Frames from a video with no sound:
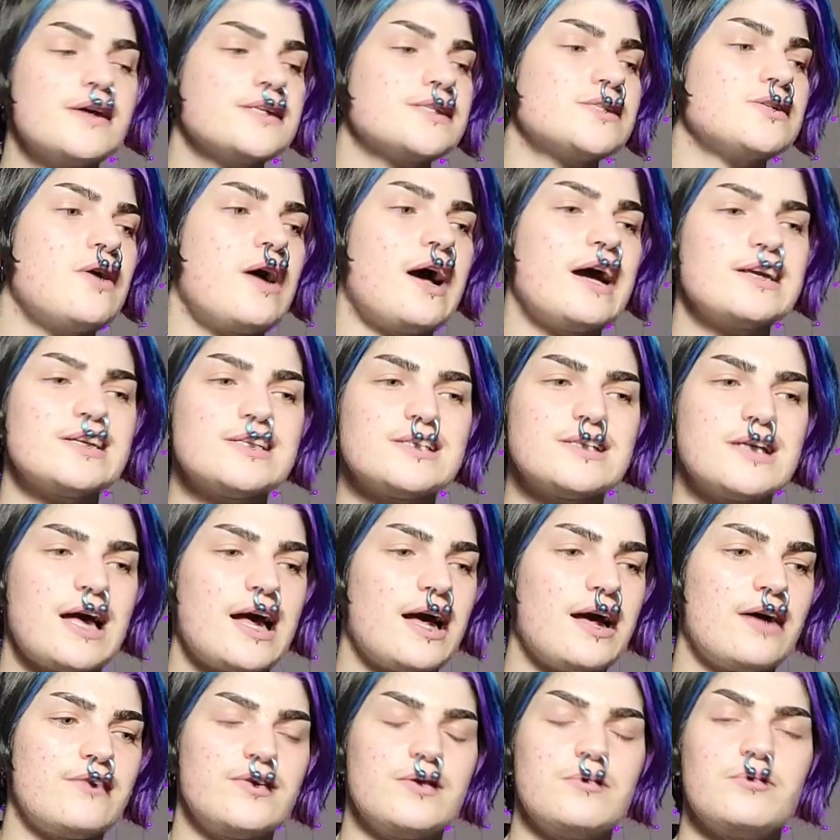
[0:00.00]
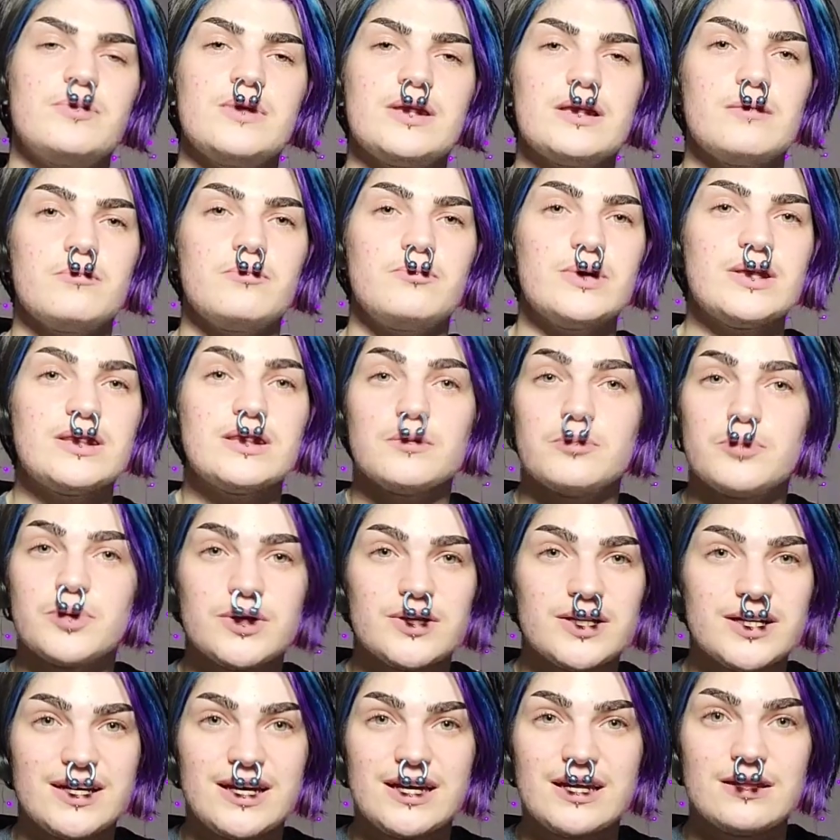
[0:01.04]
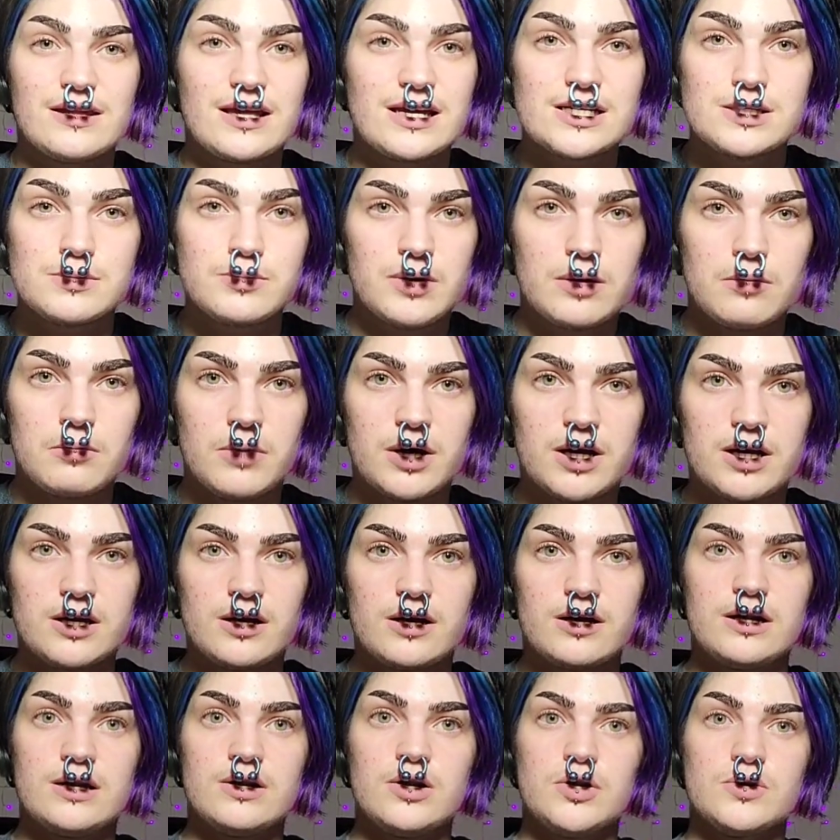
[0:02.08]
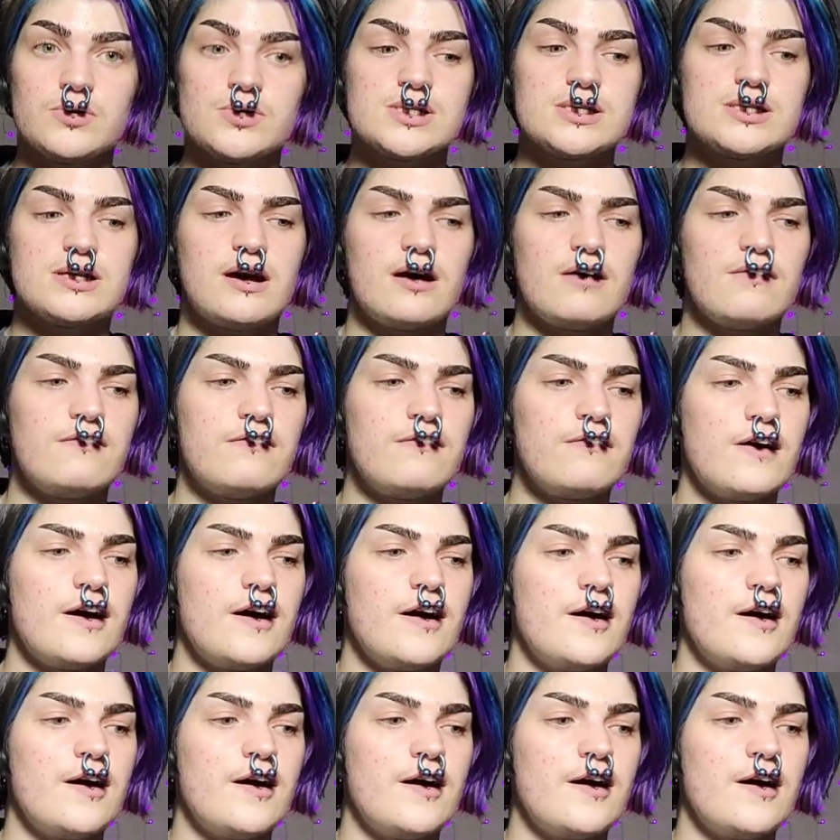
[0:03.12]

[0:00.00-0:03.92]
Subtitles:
So I just haven't bit the bullet and like spent money on new stuff.